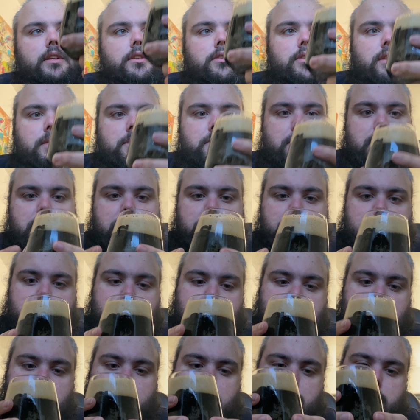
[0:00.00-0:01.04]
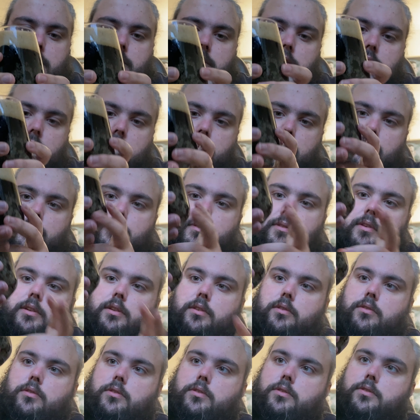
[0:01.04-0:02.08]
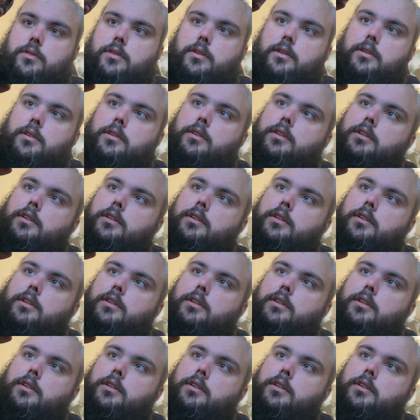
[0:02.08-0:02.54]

looking beer in the glass. If you ignore the